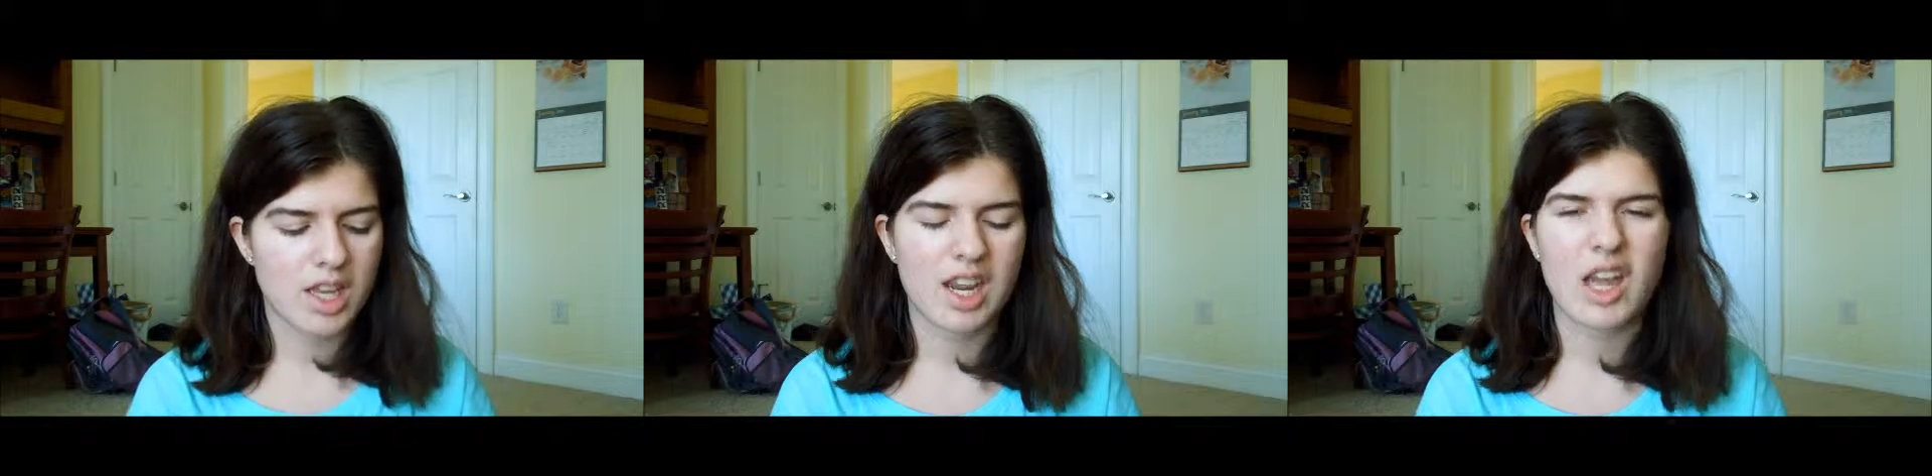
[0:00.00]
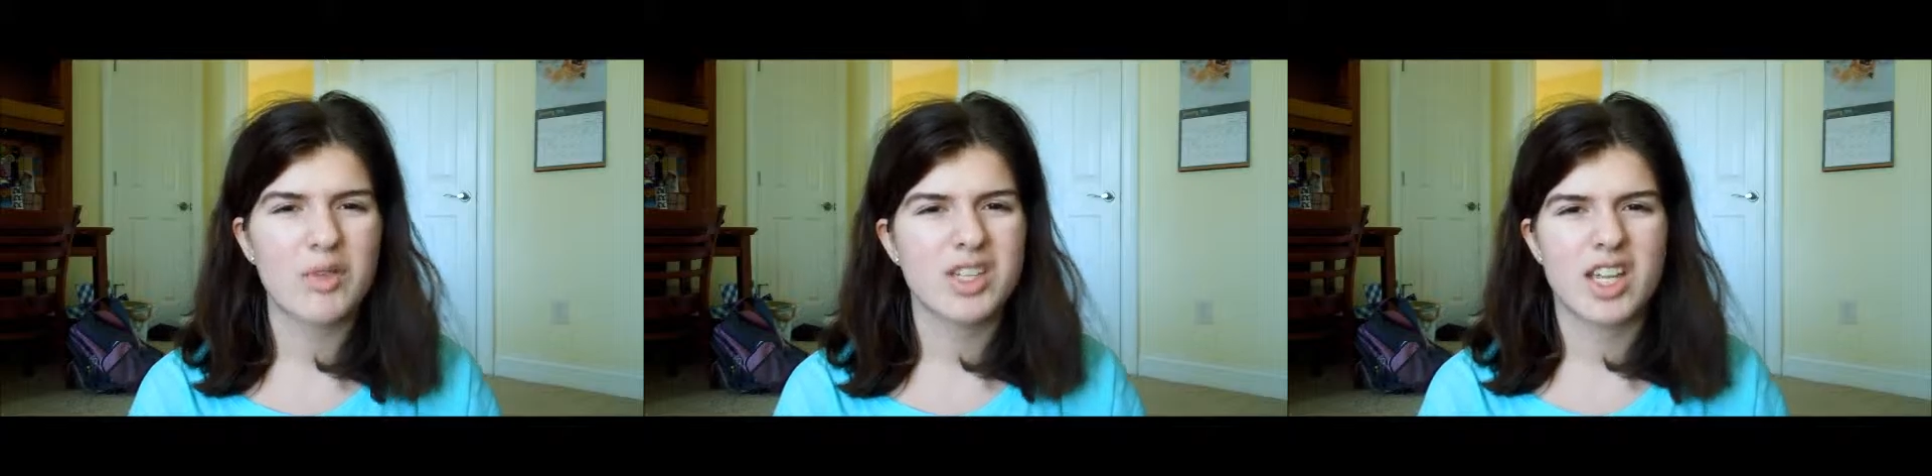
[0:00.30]
and
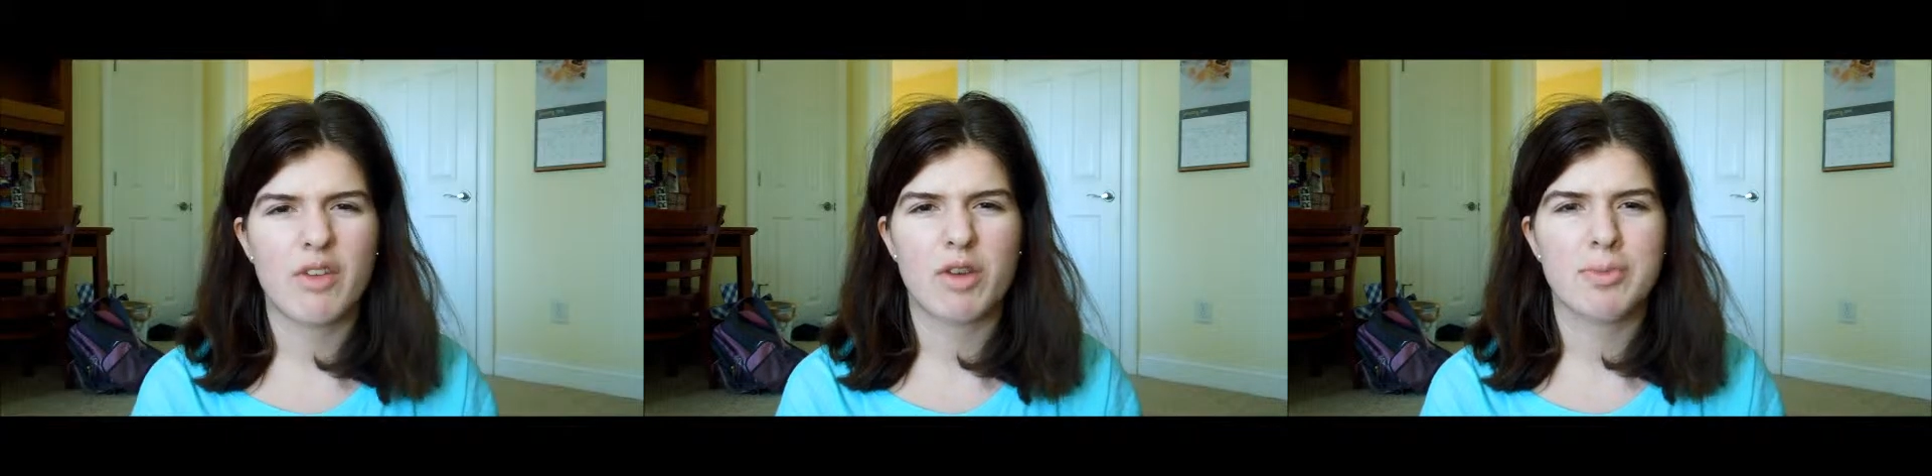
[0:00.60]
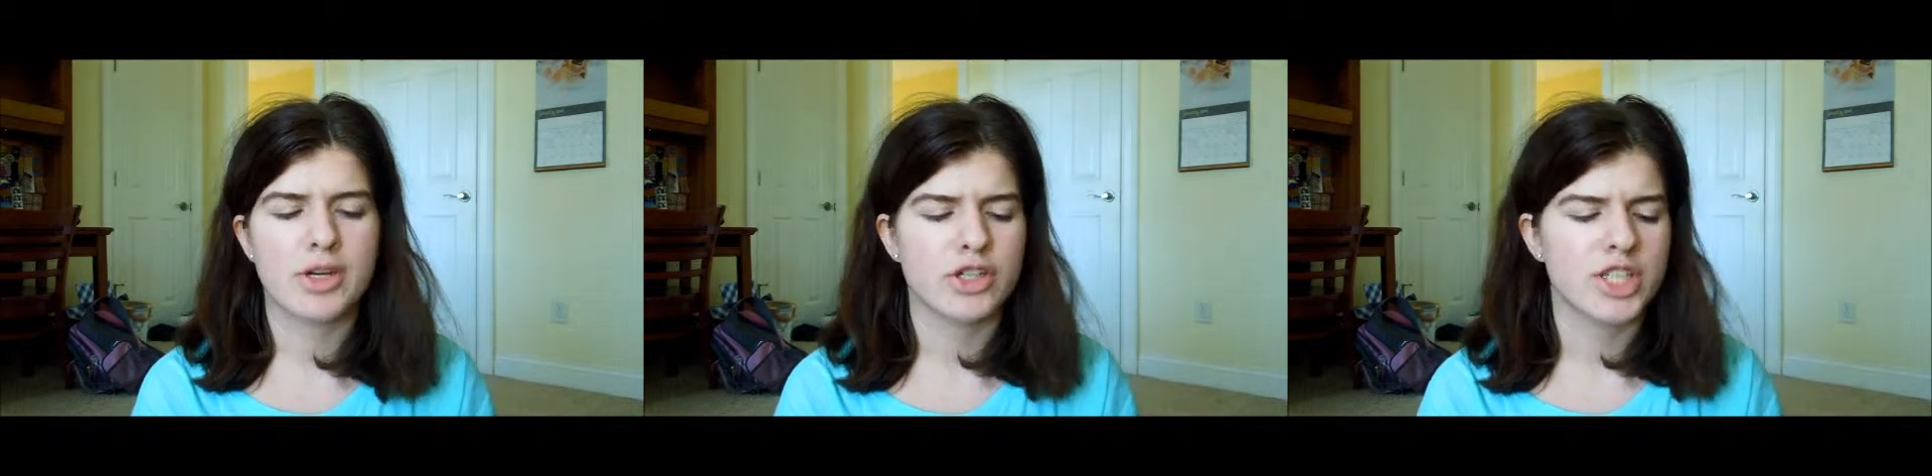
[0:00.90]
I would not
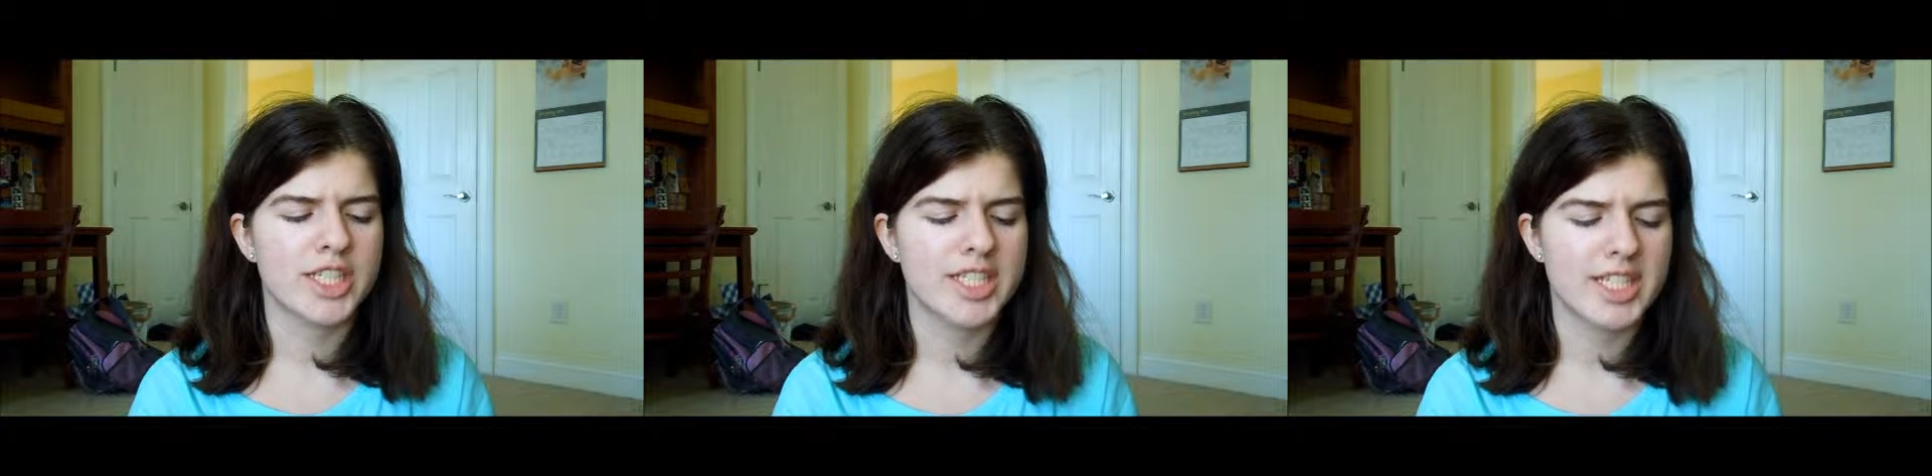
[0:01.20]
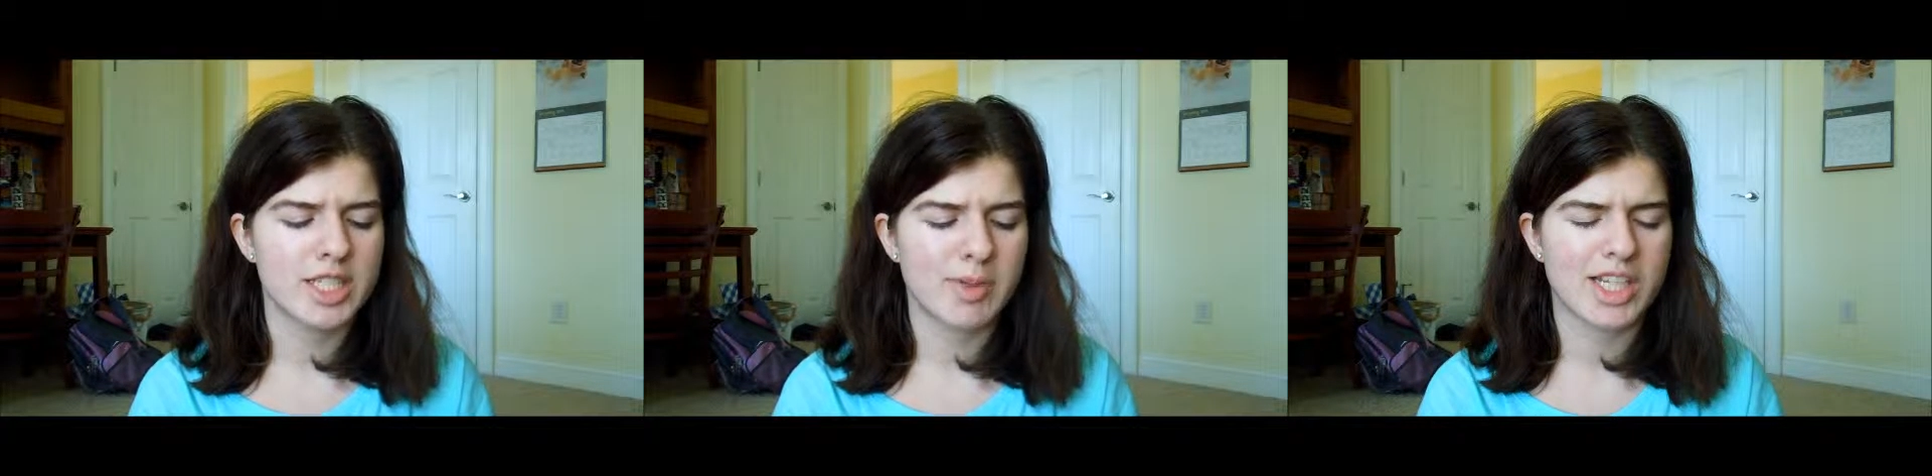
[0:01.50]
repurchase
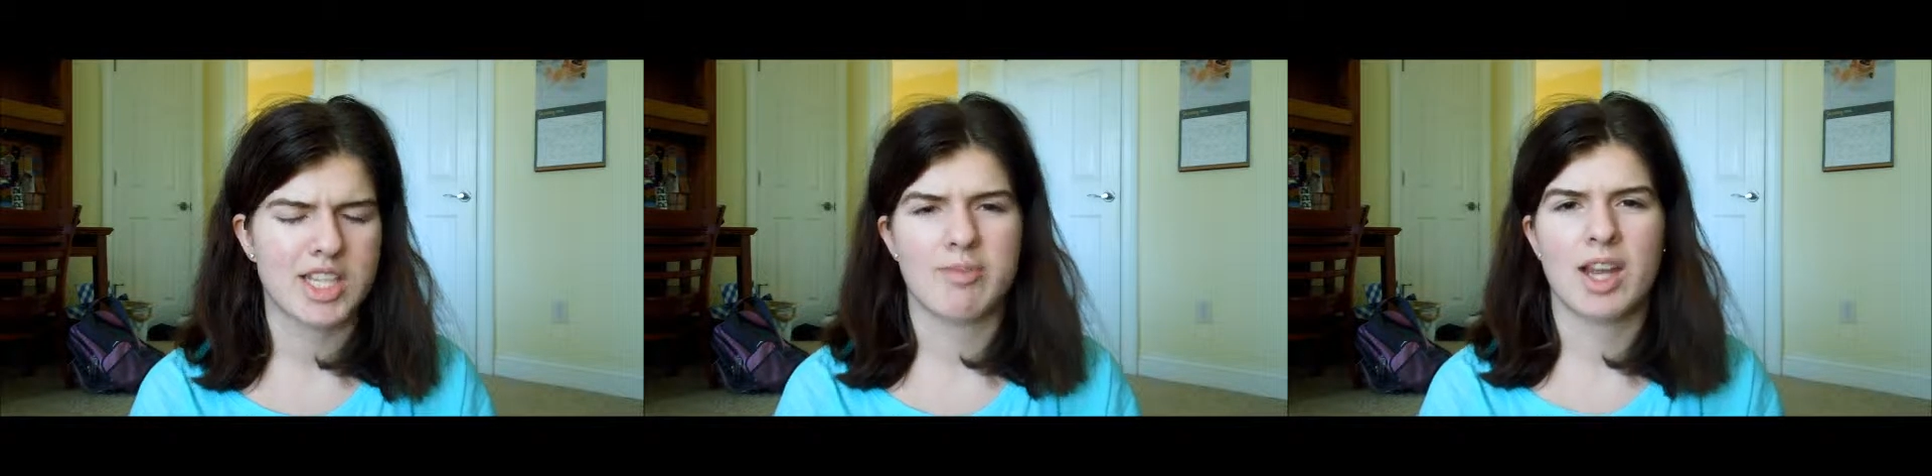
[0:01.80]
this because